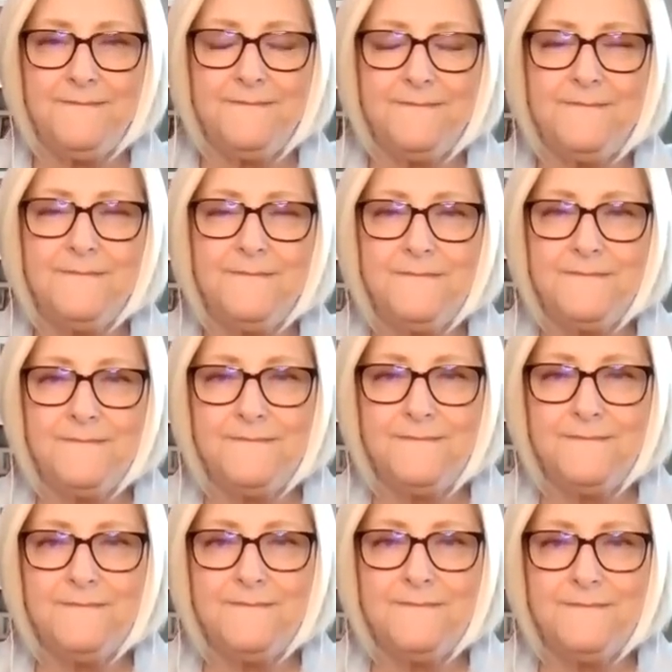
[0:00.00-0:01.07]

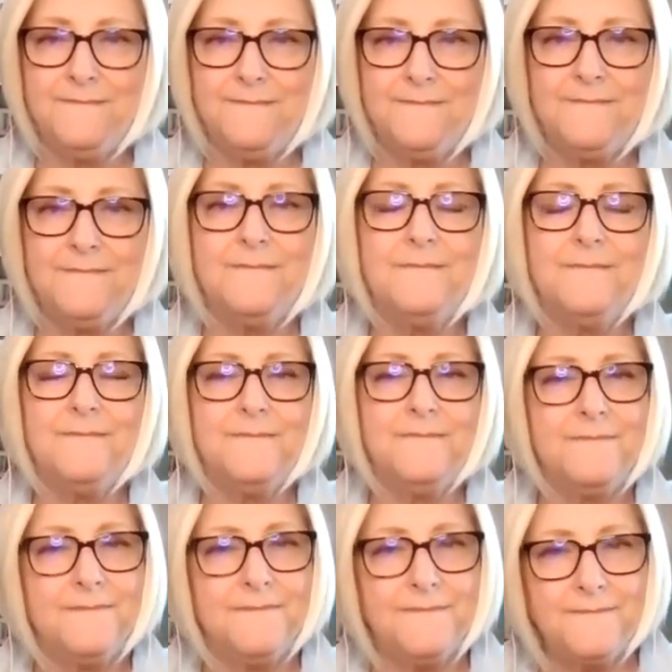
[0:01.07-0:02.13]

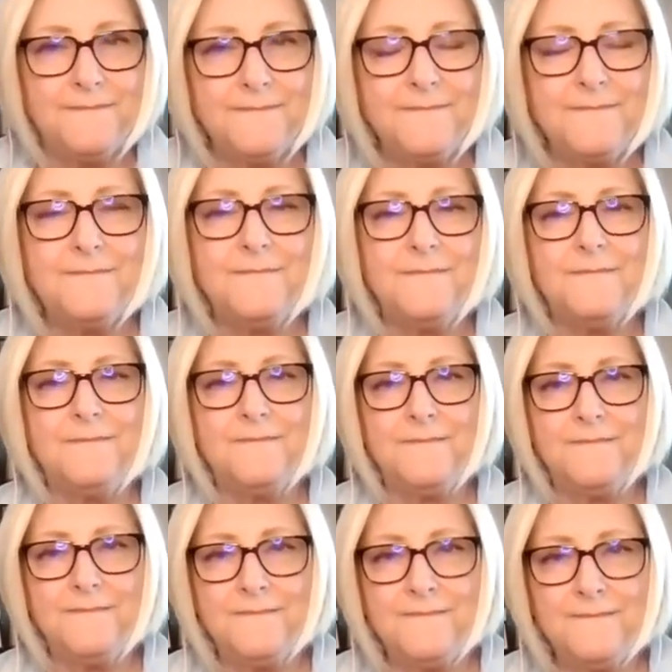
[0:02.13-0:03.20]

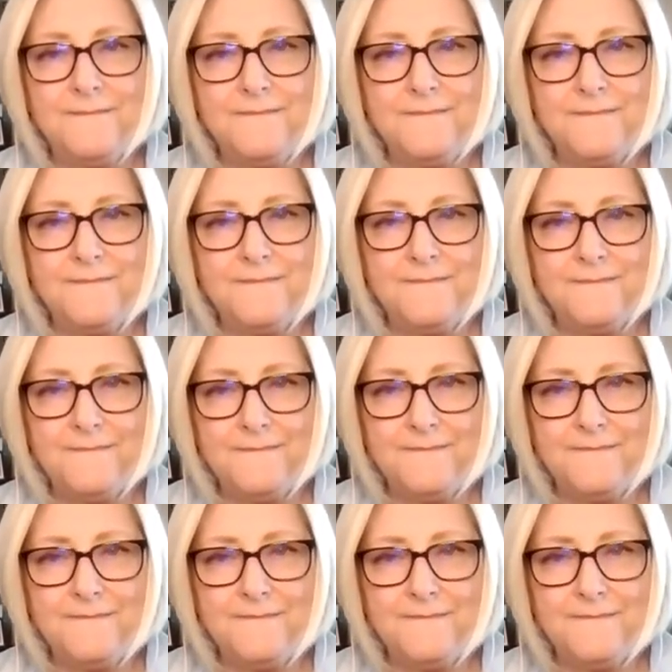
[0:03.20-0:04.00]
[no speech]